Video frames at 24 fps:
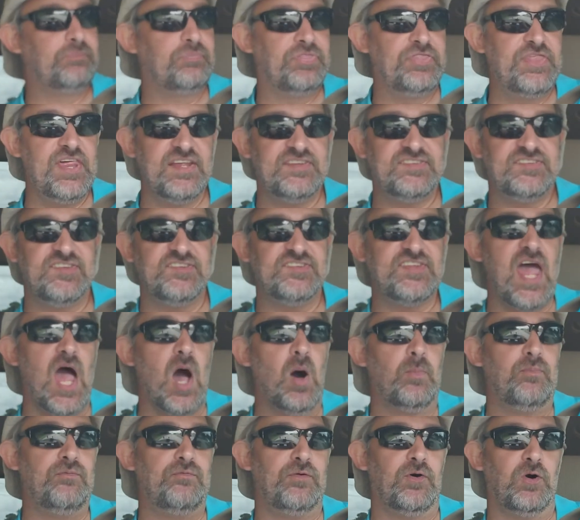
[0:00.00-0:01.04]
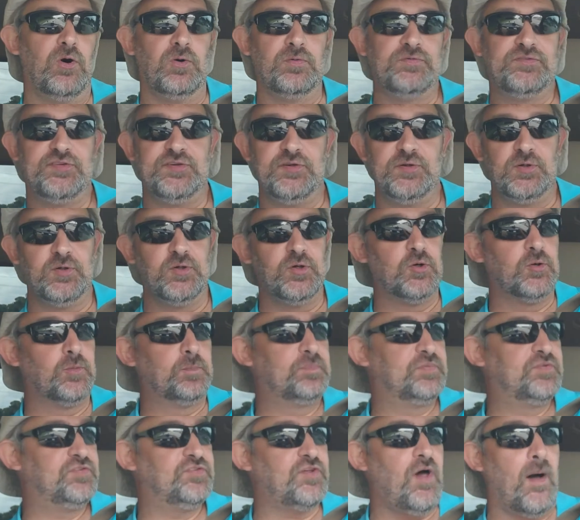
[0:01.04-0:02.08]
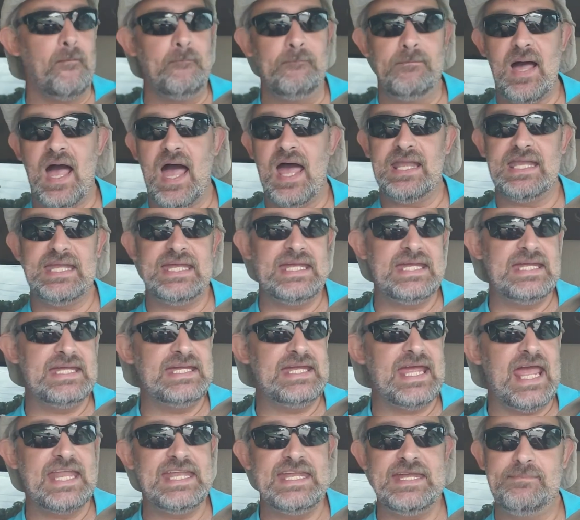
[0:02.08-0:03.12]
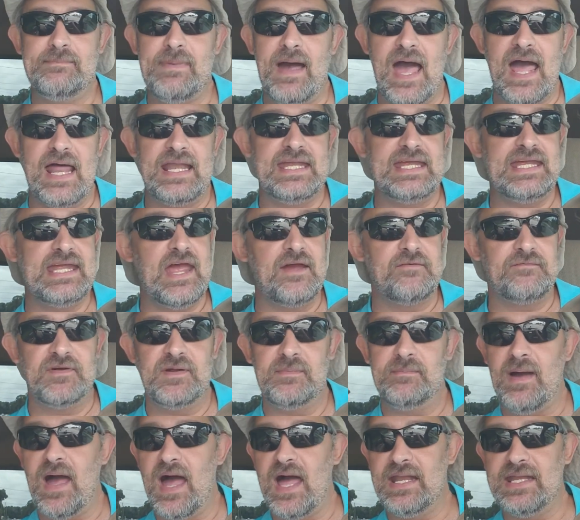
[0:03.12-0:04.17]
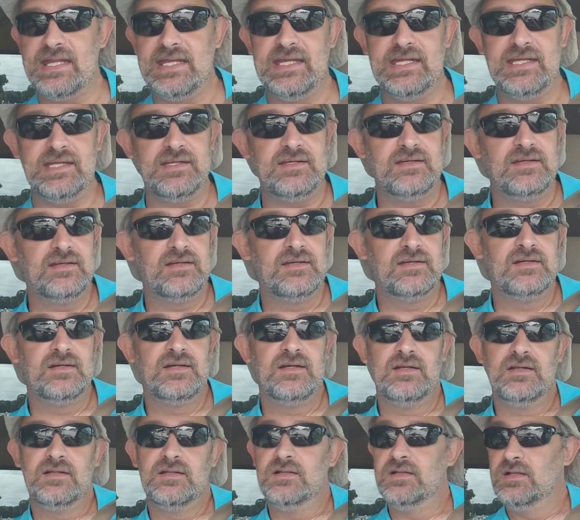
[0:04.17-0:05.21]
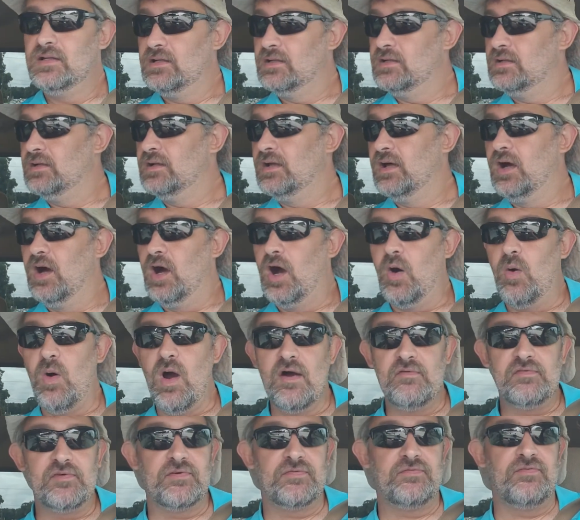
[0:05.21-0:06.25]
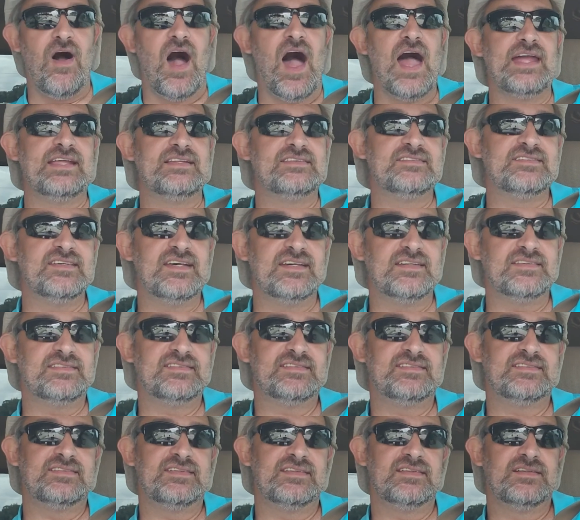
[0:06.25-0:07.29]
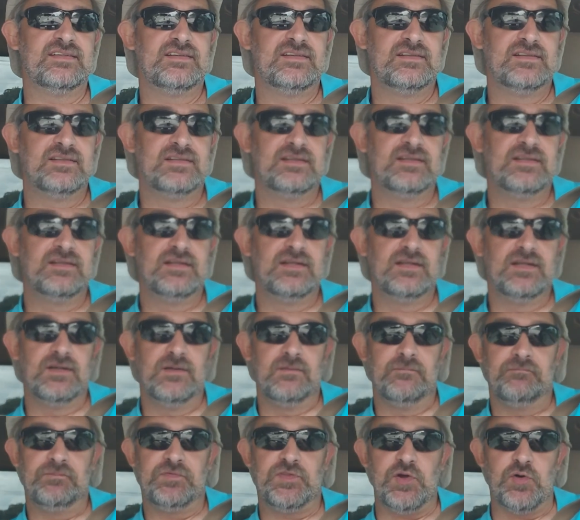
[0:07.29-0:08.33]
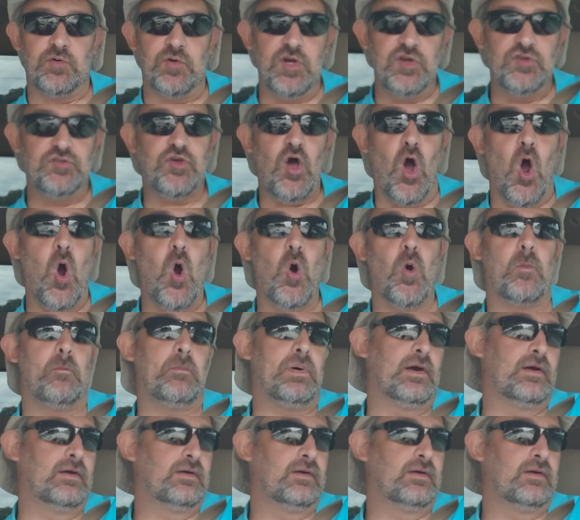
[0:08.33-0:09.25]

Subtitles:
this is helpful to somebody, anybody, everybody, whoever finds this. There is hope.